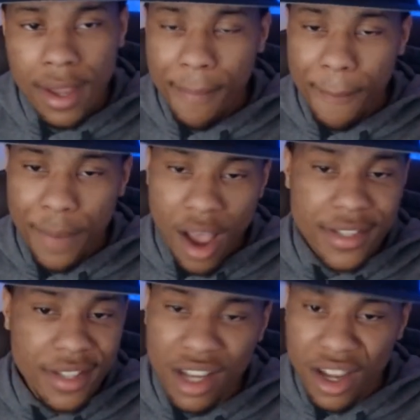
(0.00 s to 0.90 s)

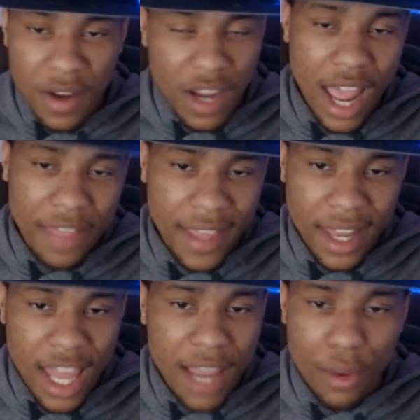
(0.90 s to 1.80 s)
Boston could have got that
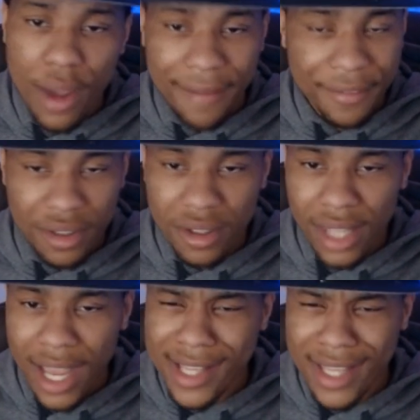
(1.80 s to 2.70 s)
label after their
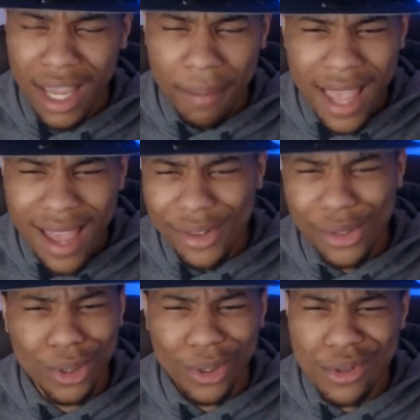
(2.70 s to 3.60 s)
last game. How do
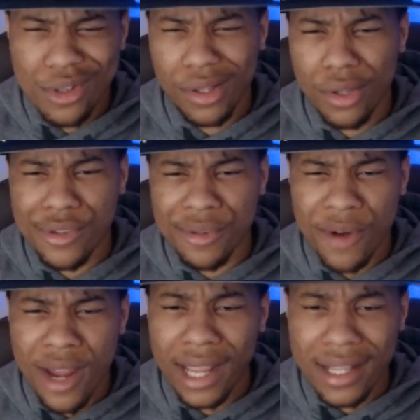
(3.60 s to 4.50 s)
you lose to the Houston
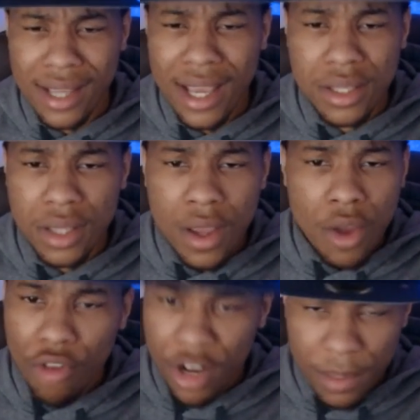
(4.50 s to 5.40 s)
Rockets as
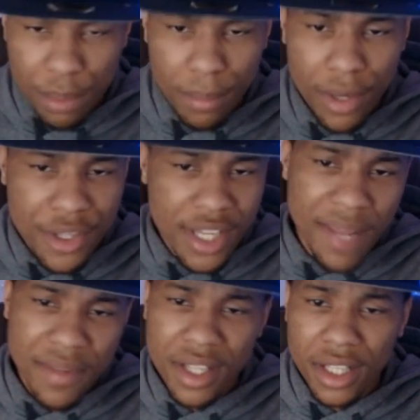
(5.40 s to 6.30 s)
one of the premier
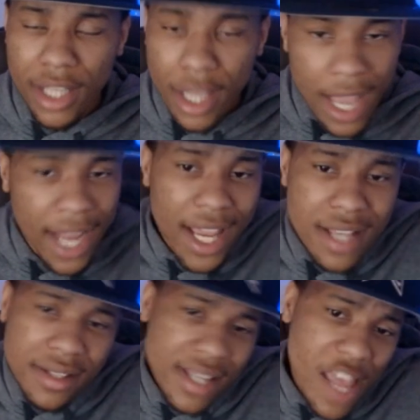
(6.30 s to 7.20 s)
teams in the league? I guess
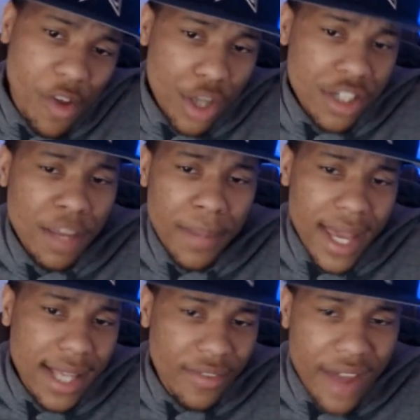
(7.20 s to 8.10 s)
the same question can be
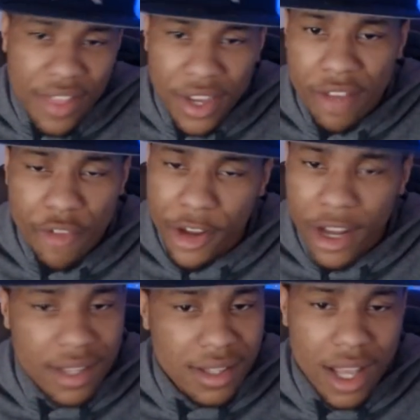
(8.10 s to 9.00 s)
asked of how the Denver
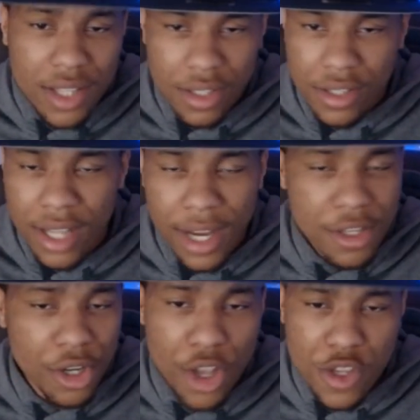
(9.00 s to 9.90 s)
Nuggets lost to the San
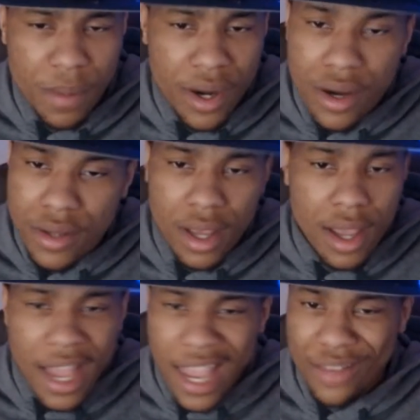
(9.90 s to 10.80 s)
Antonio Spurs
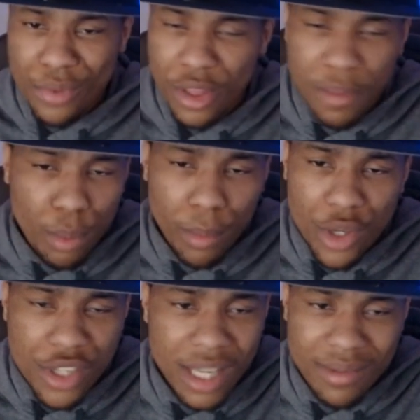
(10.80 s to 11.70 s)
as one of the premier
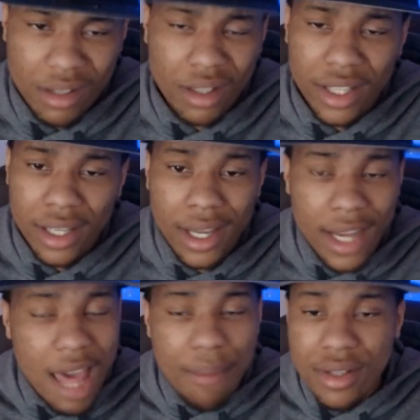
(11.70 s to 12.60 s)
teams in the league. It
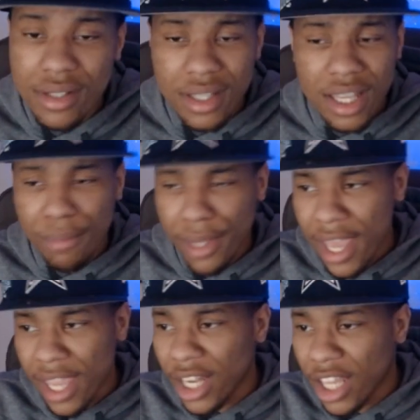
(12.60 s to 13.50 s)
happens. It's the N B
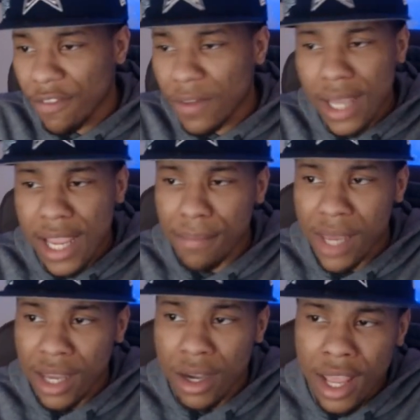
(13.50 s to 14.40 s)
A. Any given night,
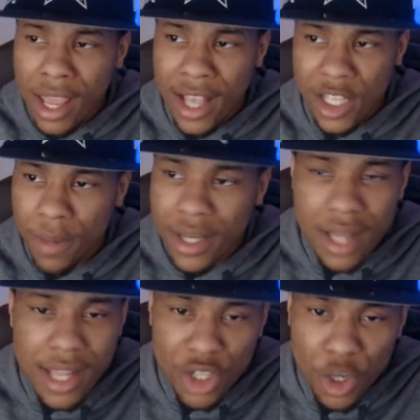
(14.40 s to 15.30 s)
man, especially
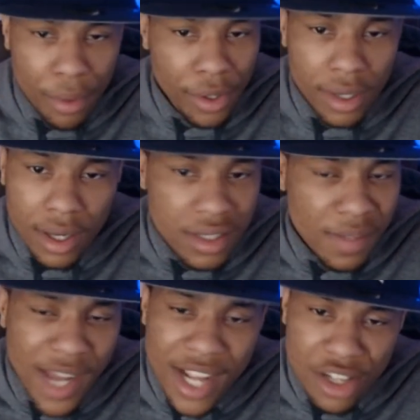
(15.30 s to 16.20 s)
as a hooper. You know, some
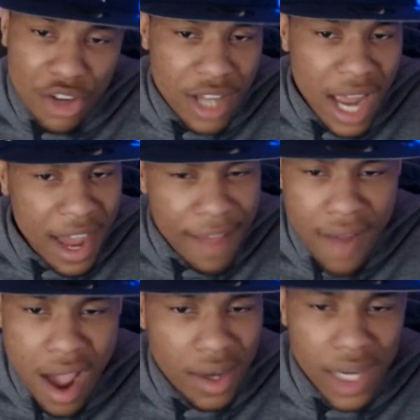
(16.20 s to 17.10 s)
nights your shot not
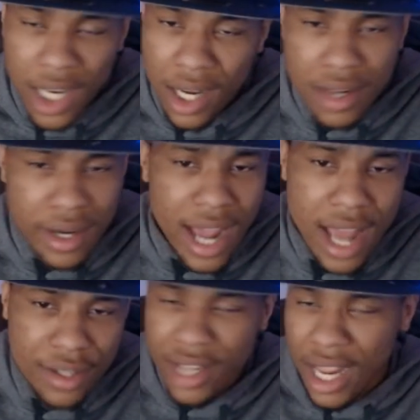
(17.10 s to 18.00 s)
falling and the other guy
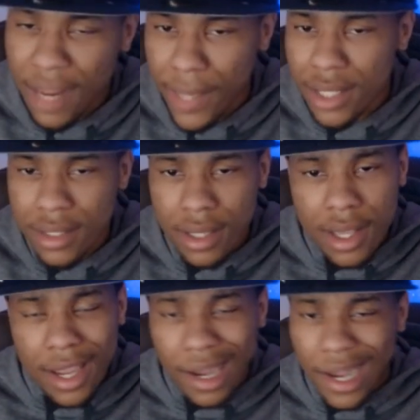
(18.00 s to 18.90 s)
just can't miss.
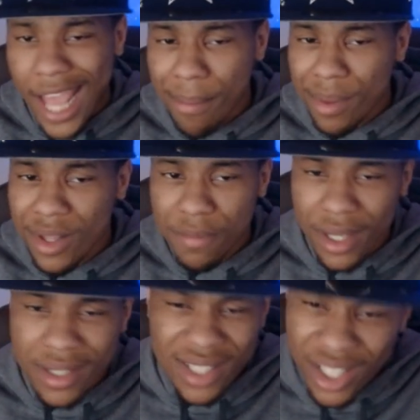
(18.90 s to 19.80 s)
It happens, but
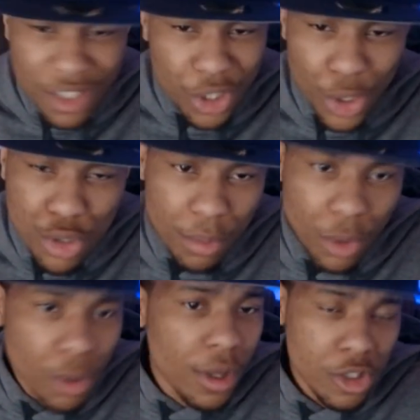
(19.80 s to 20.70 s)
it's
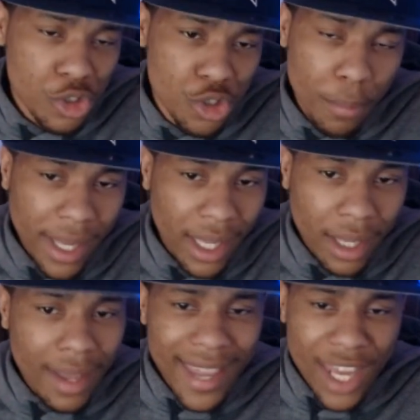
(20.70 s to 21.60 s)
unexcusable to me.
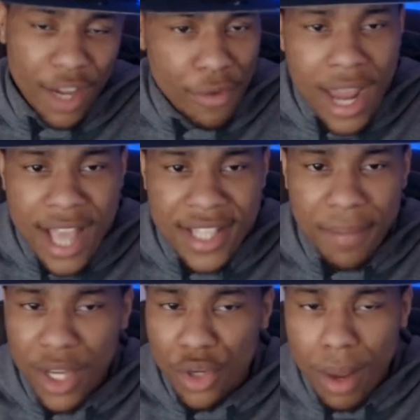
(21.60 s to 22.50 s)
And if you're asking
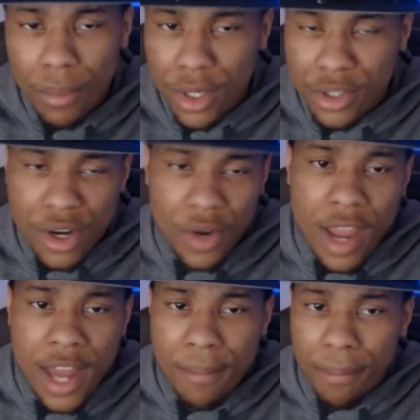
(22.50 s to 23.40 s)
me, do I want to turn
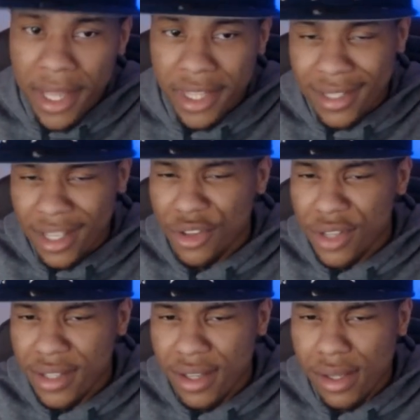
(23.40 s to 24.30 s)
around and bet the
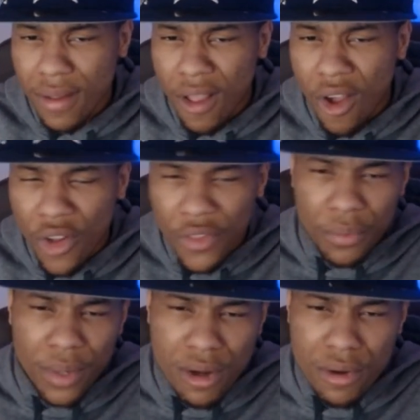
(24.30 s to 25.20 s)
Celtics on the
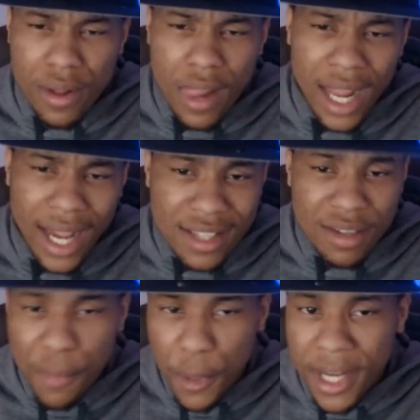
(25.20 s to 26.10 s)
road against a
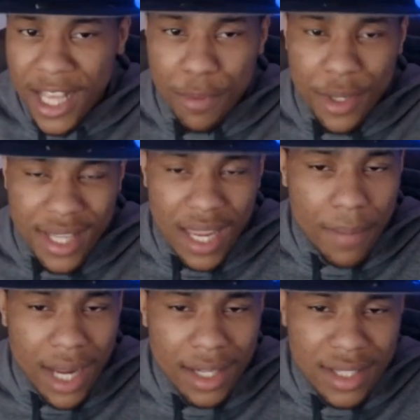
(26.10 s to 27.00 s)
more desperate team
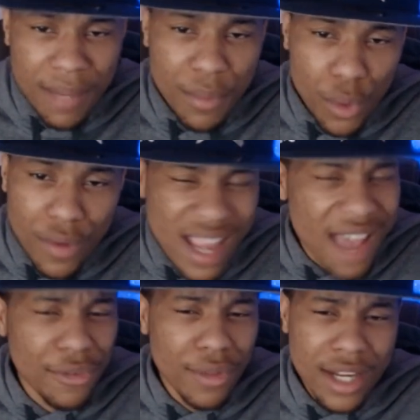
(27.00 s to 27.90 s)
like the Timberwolves
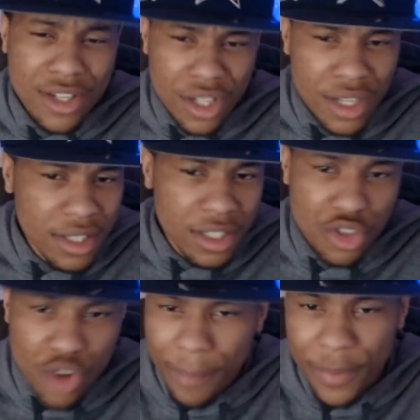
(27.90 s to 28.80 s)
after they just
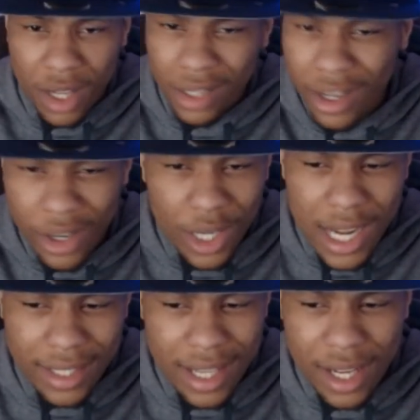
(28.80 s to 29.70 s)
dropped a clunker
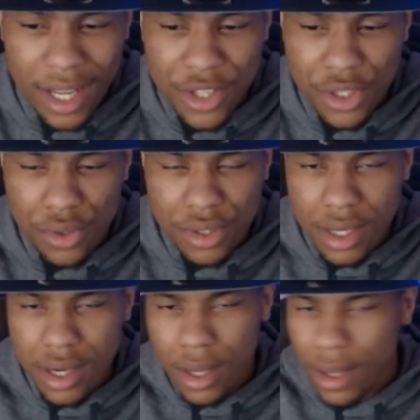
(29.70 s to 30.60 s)
like that against
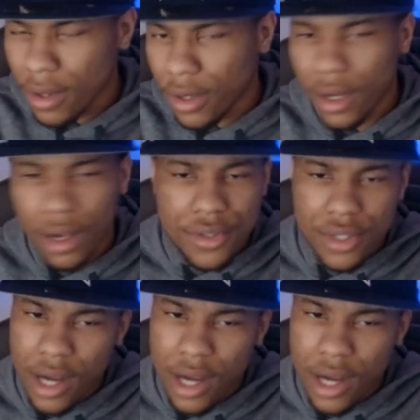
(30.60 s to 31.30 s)
Houston? No, sir.